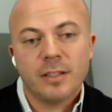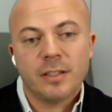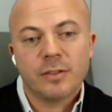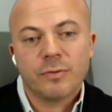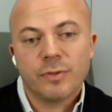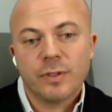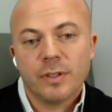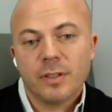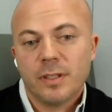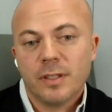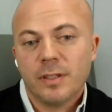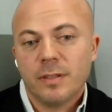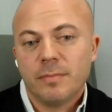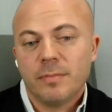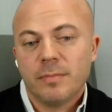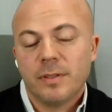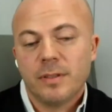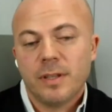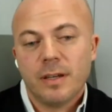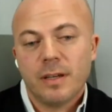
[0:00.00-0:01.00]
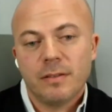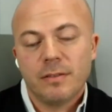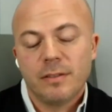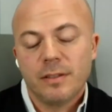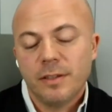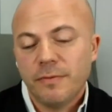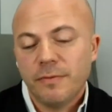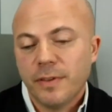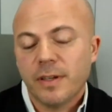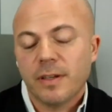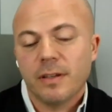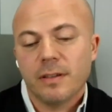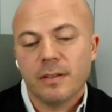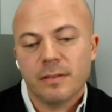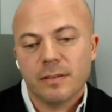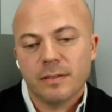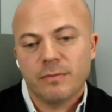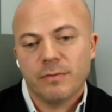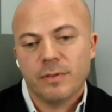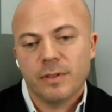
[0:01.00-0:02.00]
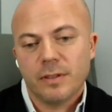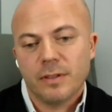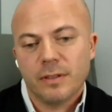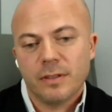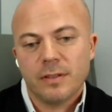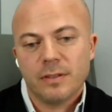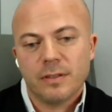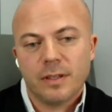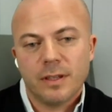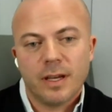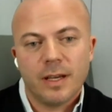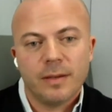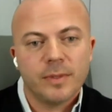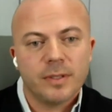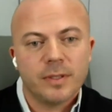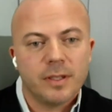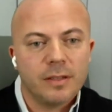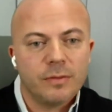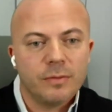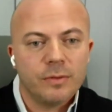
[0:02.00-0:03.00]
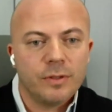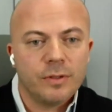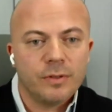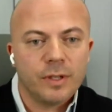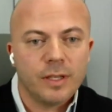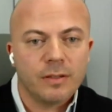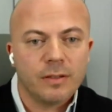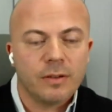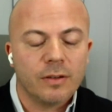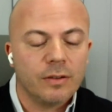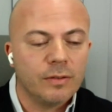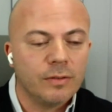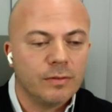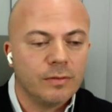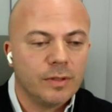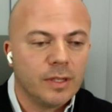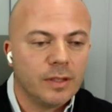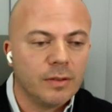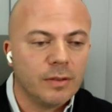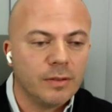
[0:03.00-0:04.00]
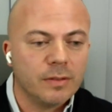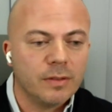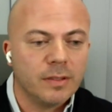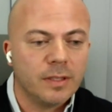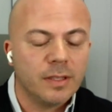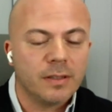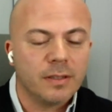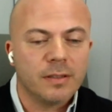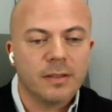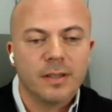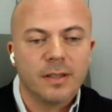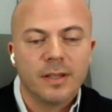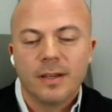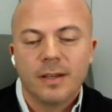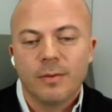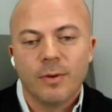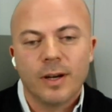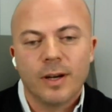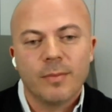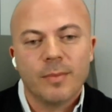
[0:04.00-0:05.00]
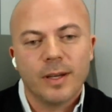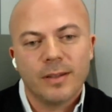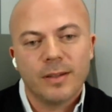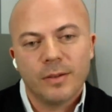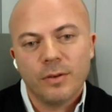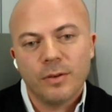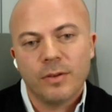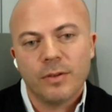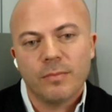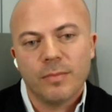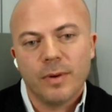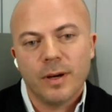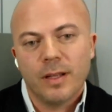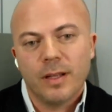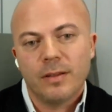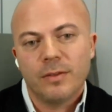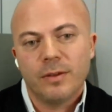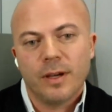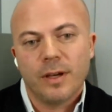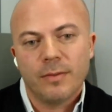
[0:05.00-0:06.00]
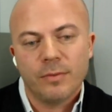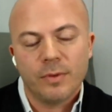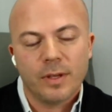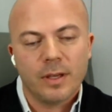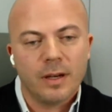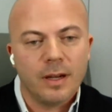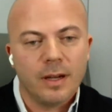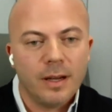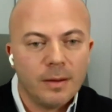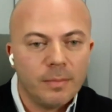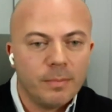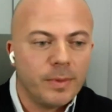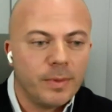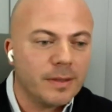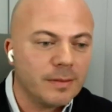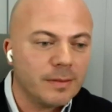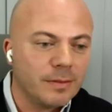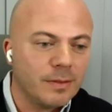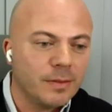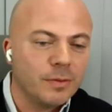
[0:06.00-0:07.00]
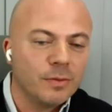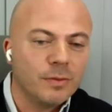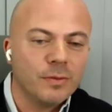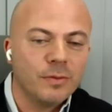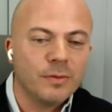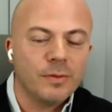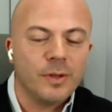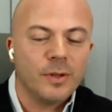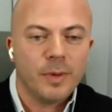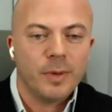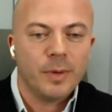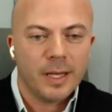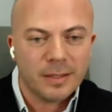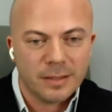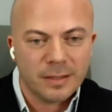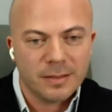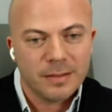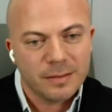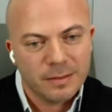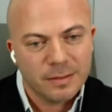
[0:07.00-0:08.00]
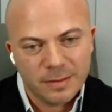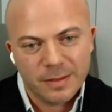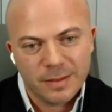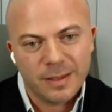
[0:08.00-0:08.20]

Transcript: that is really difficult, really times that you can go, and think, what am I doing? But you have to get up and do your best.